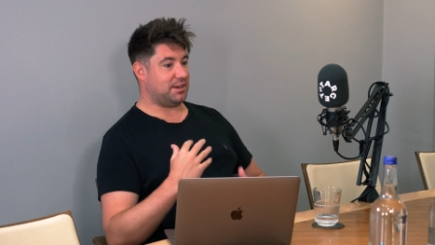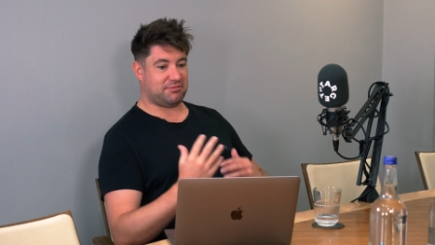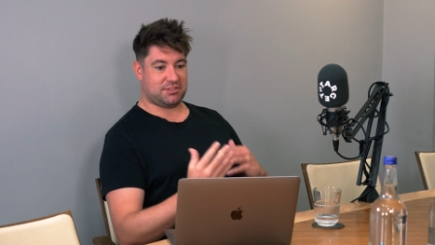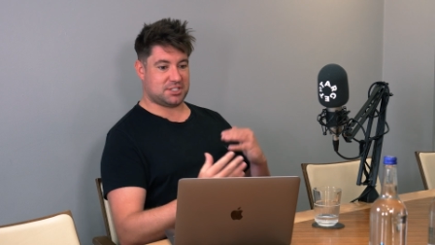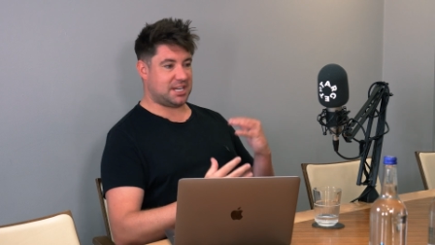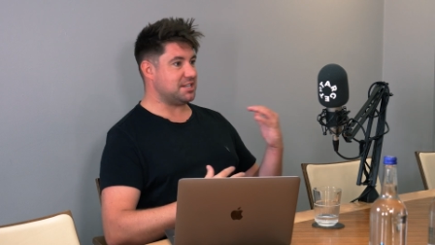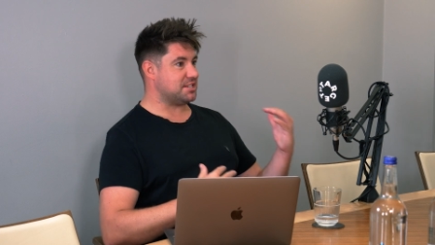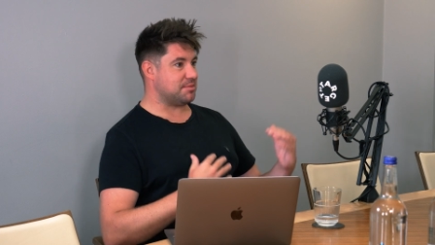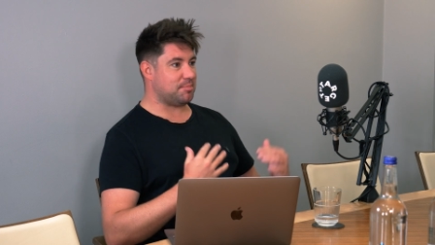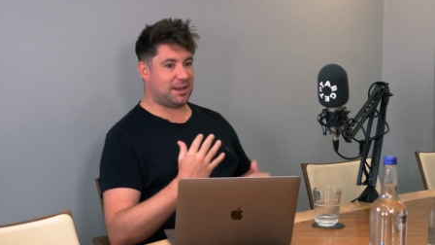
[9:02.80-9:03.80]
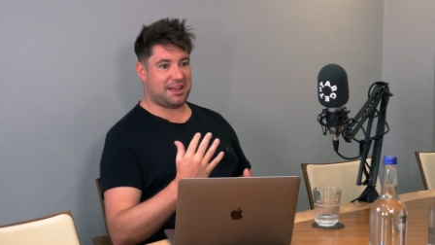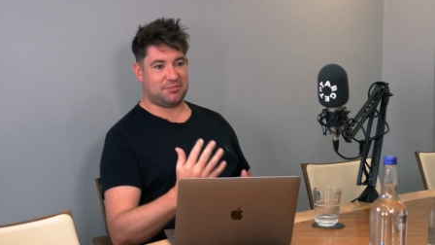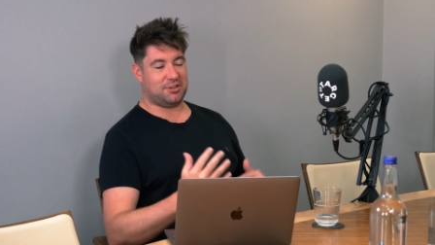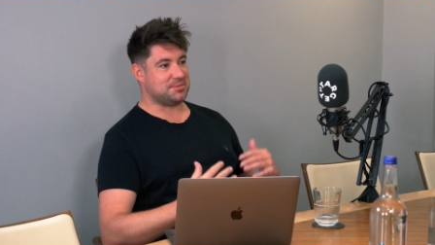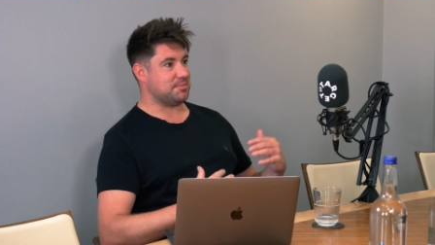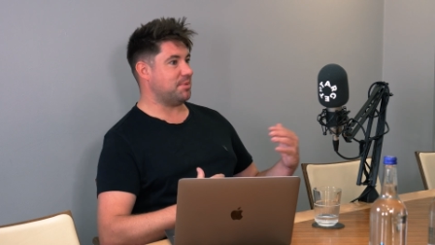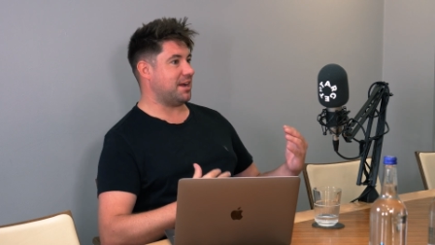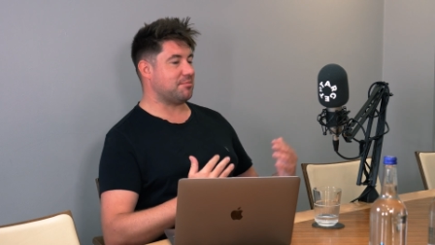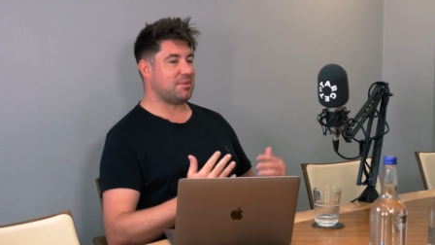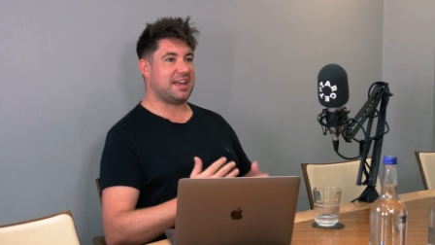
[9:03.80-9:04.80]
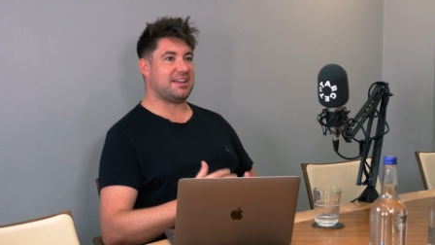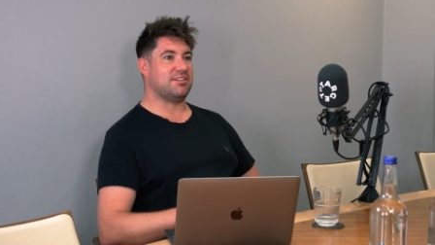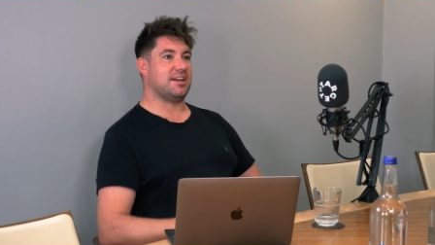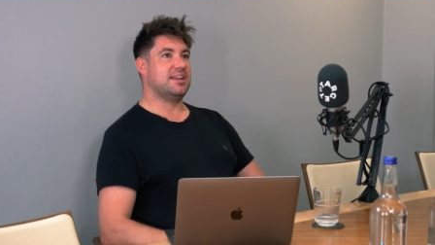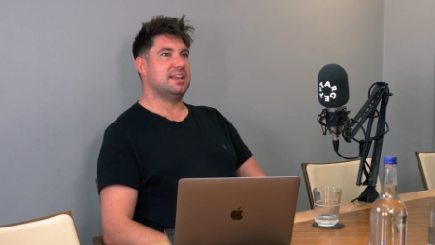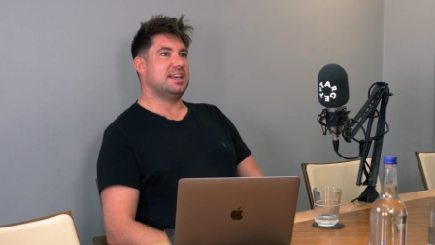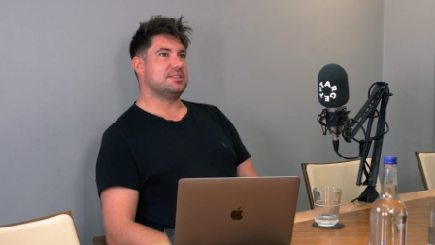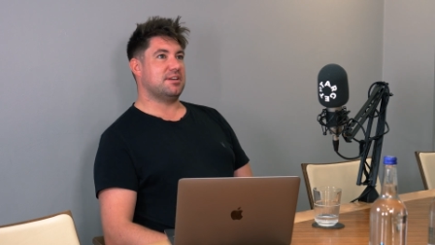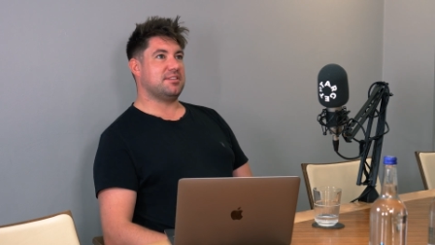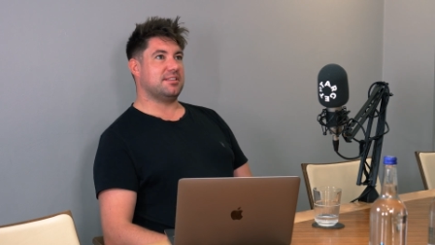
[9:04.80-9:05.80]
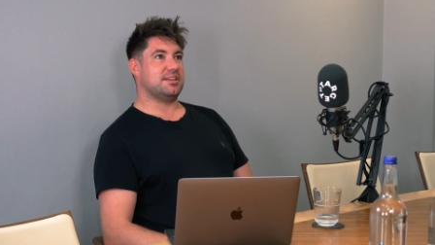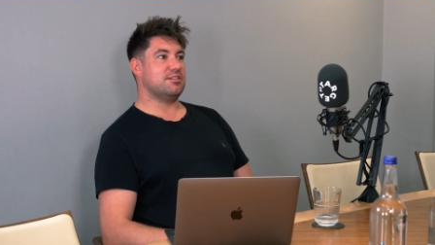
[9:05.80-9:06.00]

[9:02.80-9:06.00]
the different changes in platforms and buying behaviour? Is there anything that